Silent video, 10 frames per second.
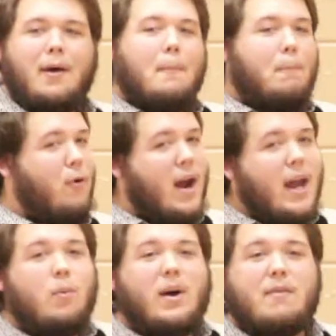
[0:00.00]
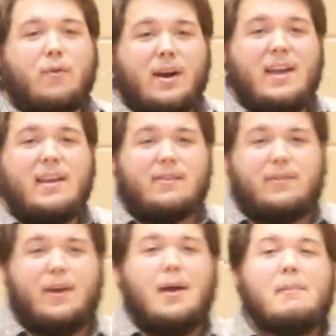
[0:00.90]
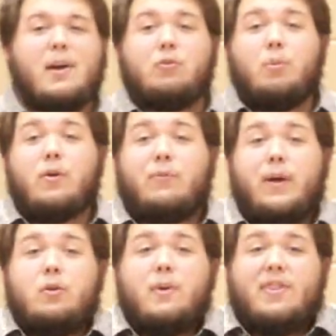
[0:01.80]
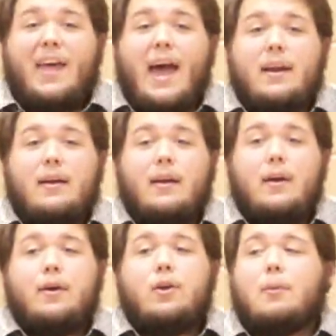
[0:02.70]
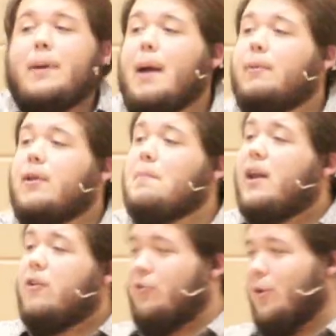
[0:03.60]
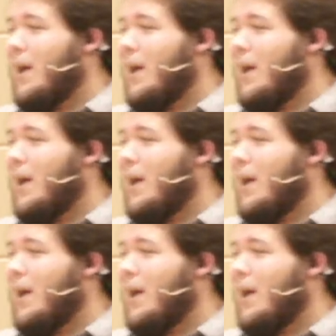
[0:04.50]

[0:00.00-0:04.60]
praying, whatever it is. Because when you're filled with that, you'll be able to minister to